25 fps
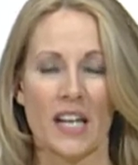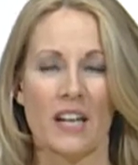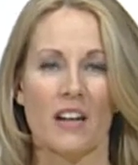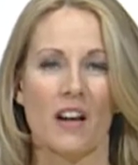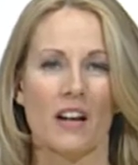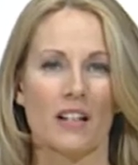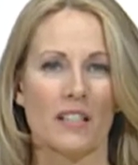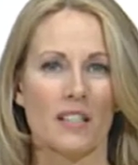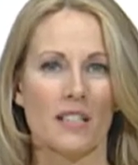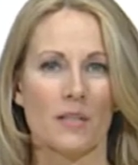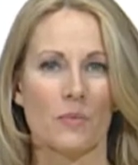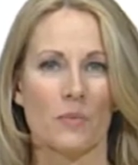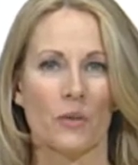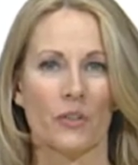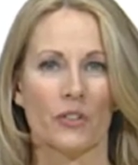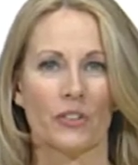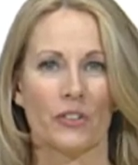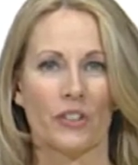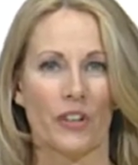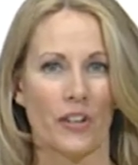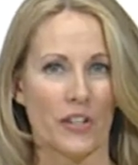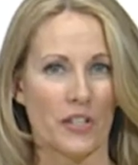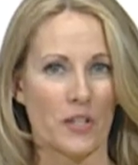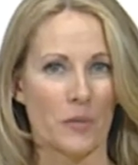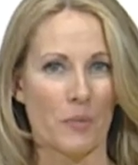91
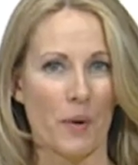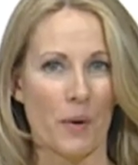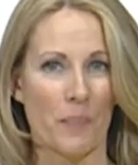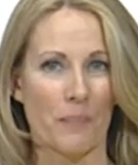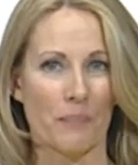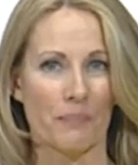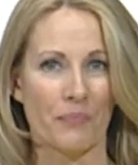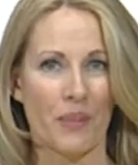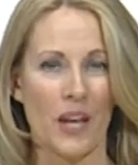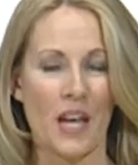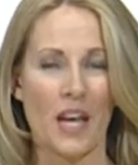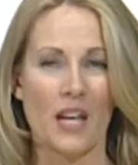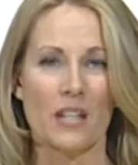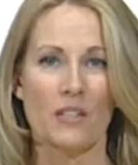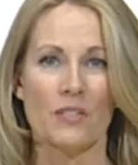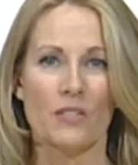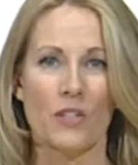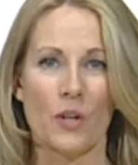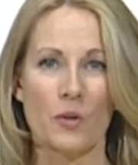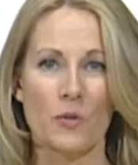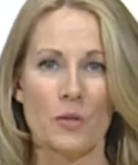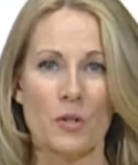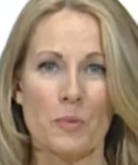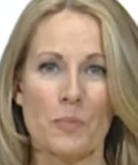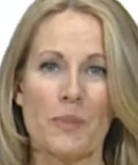91.
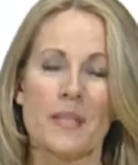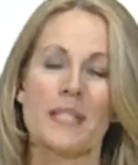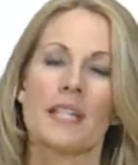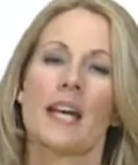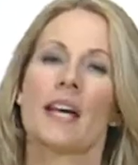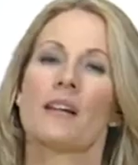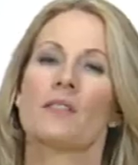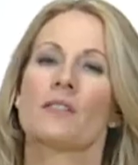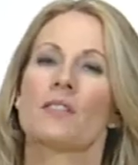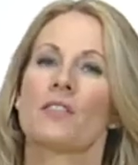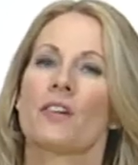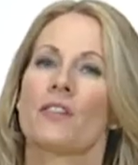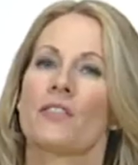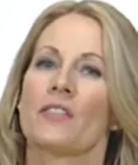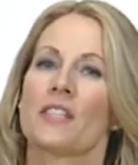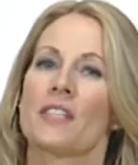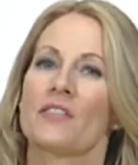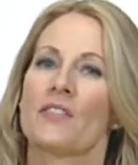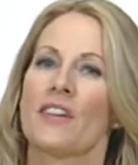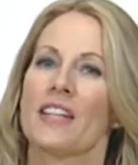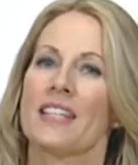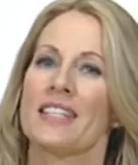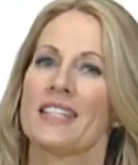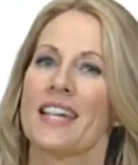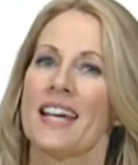Don't miss out on this
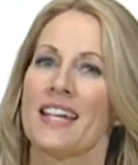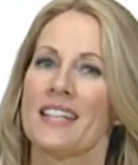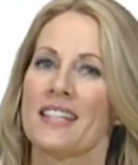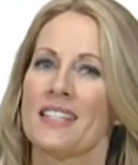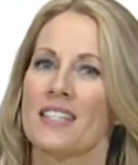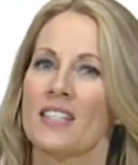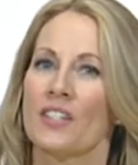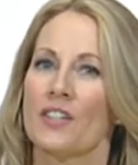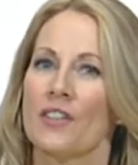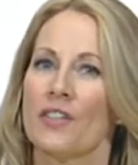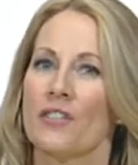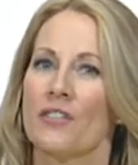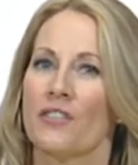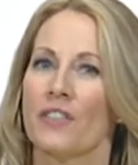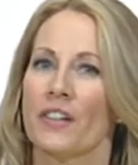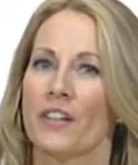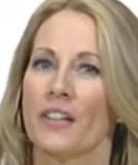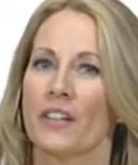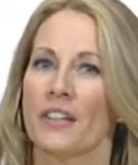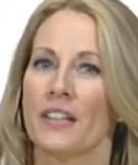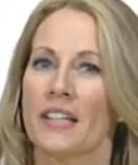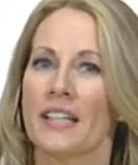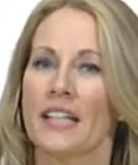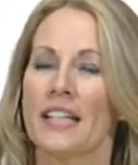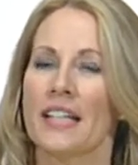fantastic offer.
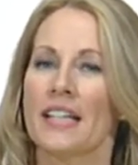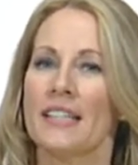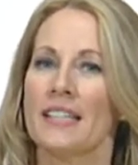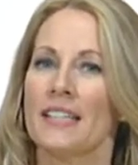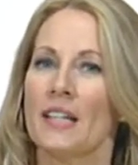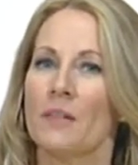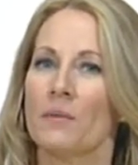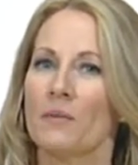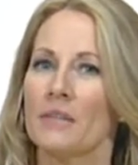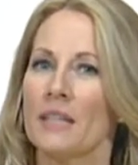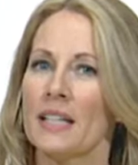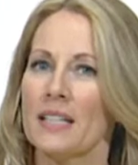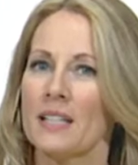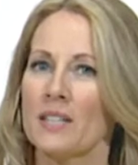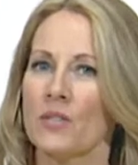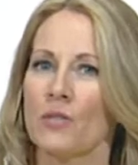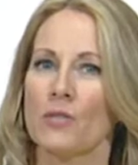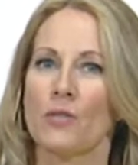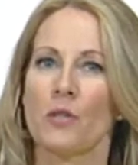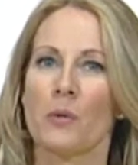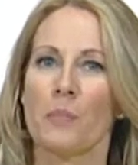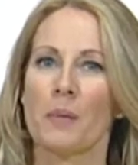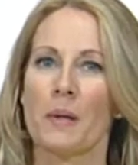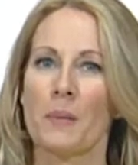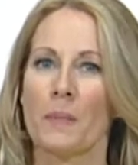Now let's
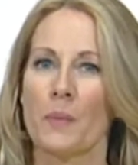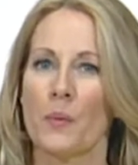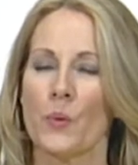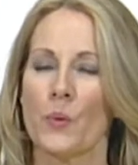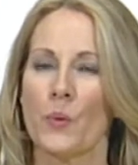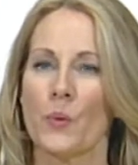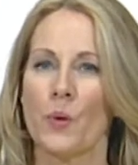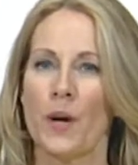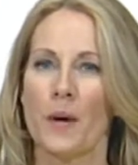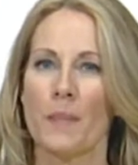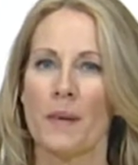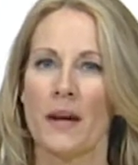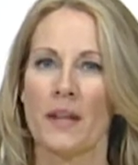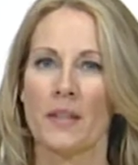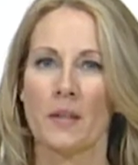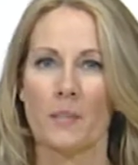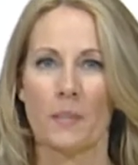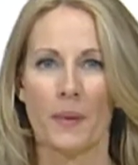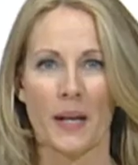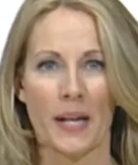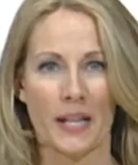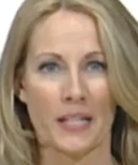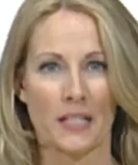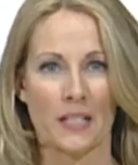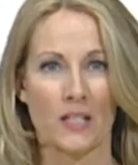talk a bit more about the
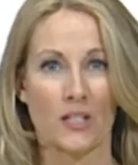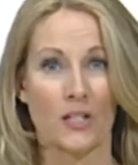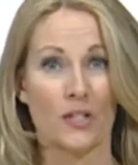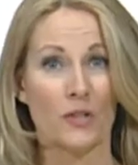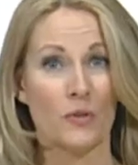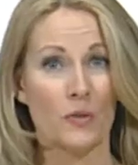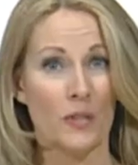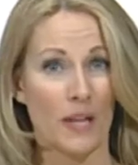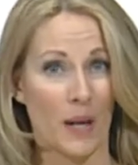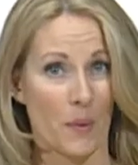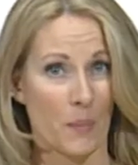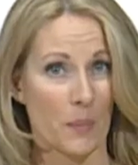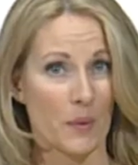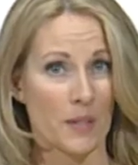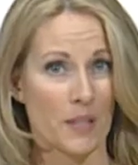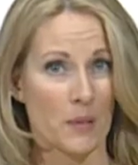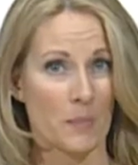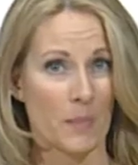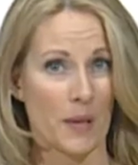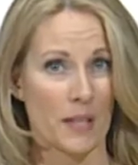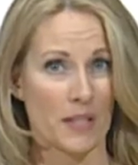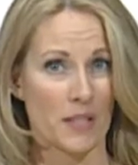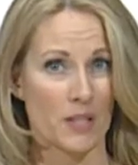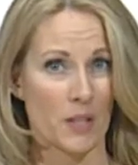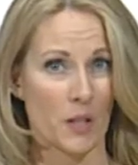plants you get with this
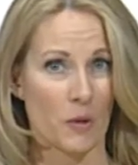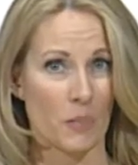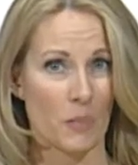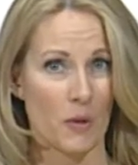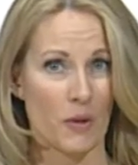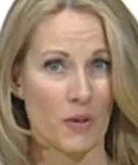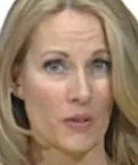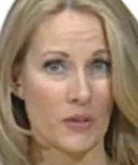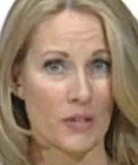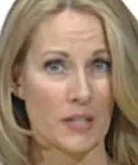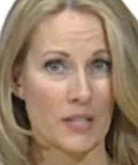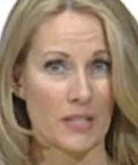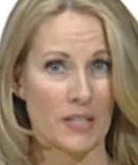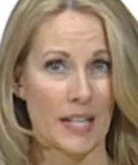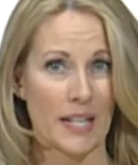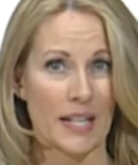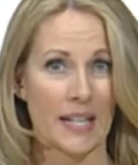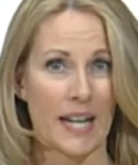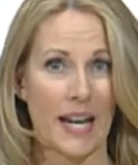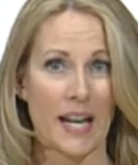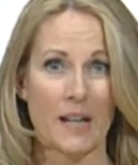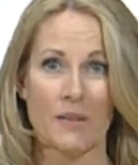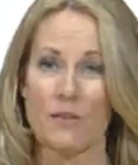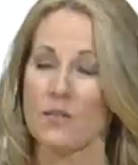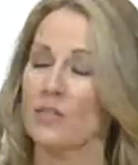patio pond and
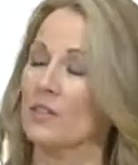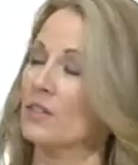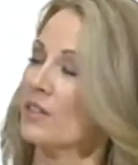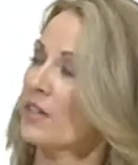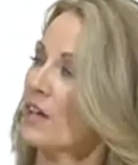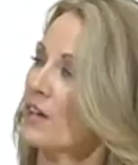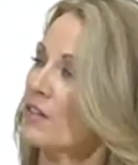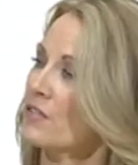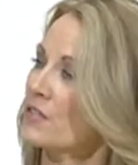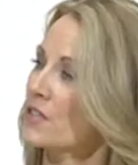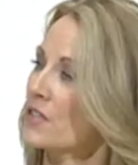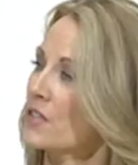how to look after